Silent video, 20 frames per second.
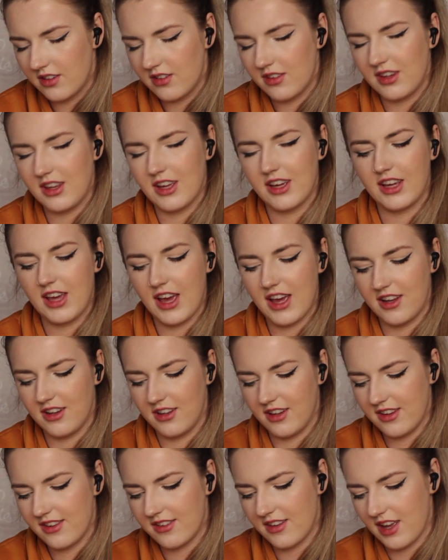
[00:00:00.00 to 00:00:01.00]
See, again,
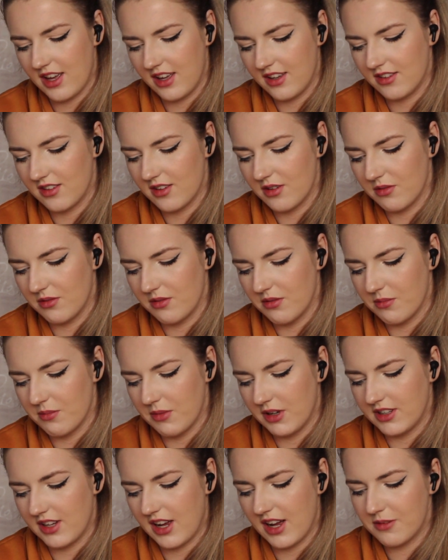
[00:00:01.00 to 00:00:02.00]
this says,
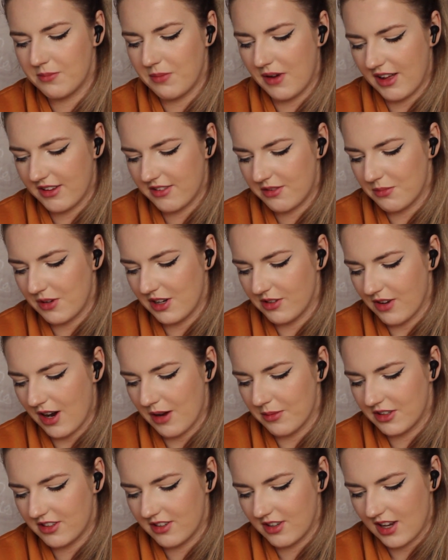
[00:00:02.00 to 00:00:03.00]
my dad bathed my
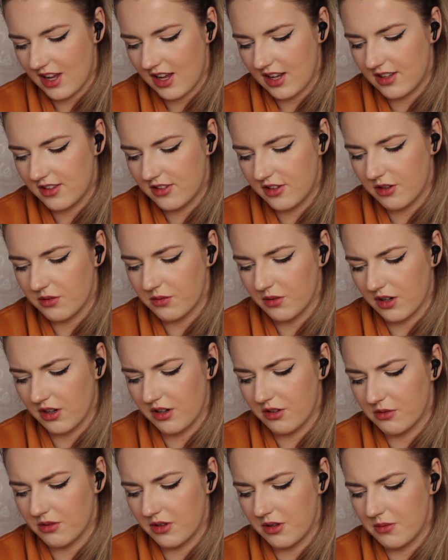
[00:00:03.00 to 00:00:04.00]
rabbit today. Don't
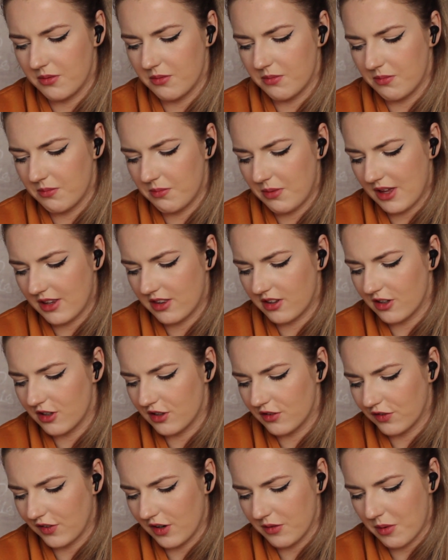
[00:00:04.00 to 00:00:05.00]
worry, we bathed
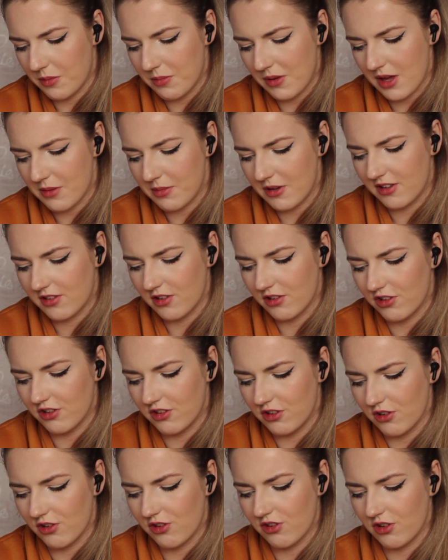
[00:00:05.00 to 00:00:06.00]
her from a baby, so
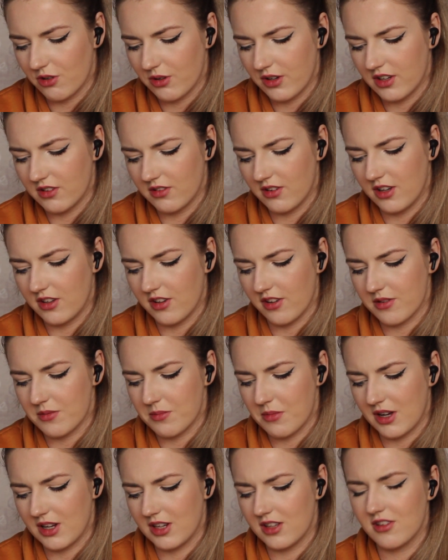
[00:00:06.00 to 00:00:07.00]
she's used to it and
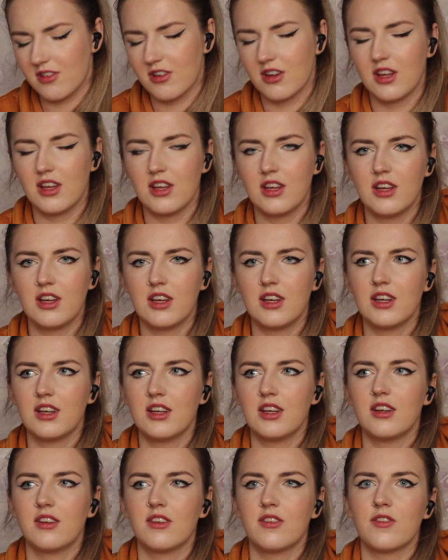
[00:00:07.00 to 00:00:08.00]
doesn't mind.
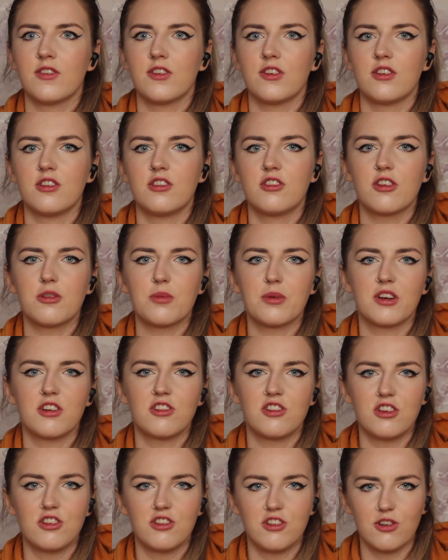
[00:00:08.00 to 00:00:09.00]
Just
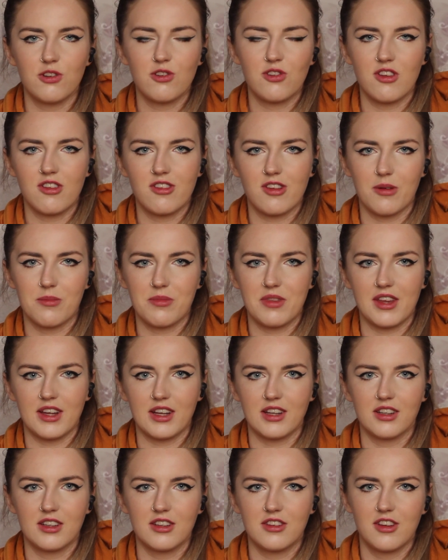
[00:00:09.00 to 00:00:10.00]
because she's used to
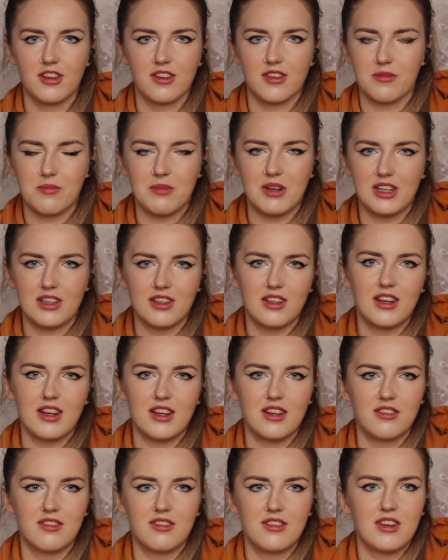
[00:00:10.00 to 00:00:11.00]
something doesn't mean
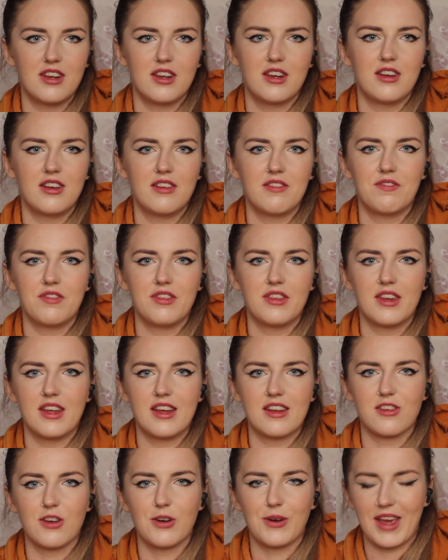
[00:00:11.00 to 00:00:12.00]

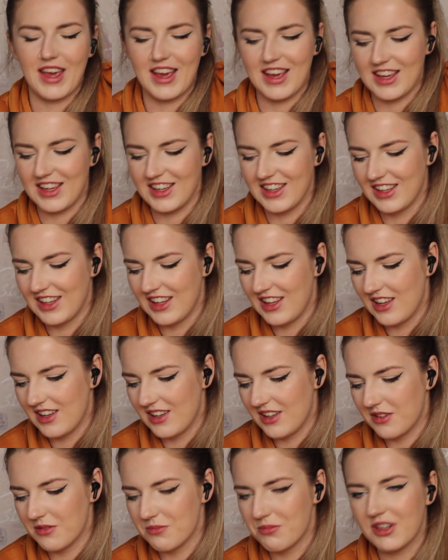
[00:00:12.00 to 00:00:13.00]
it's okay.
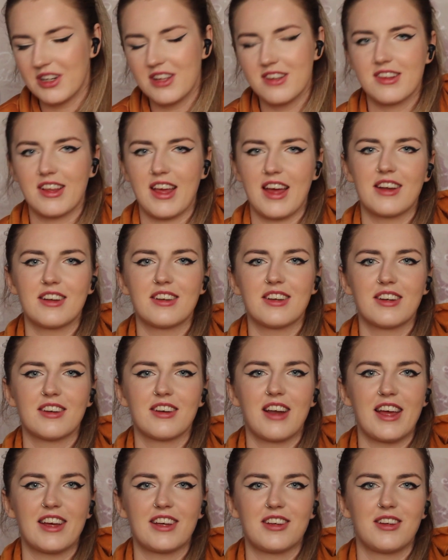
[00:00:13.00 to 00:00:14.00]
Bunnies
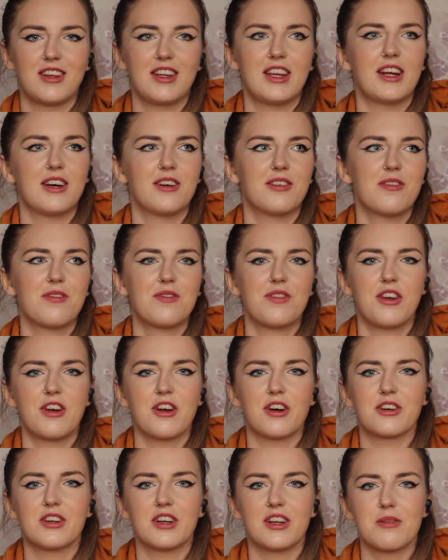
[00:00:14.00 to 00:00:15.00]
can't, like, you know, they're
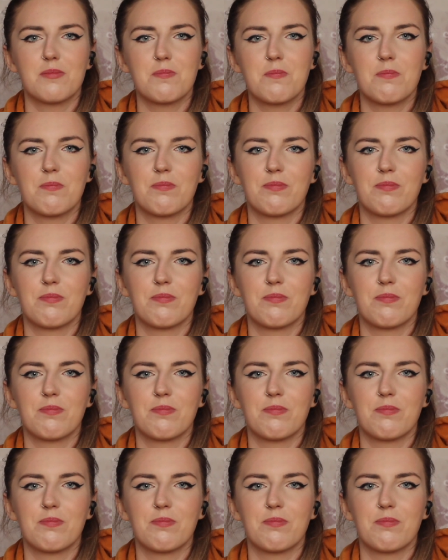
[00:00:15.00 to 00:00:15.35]
not gonna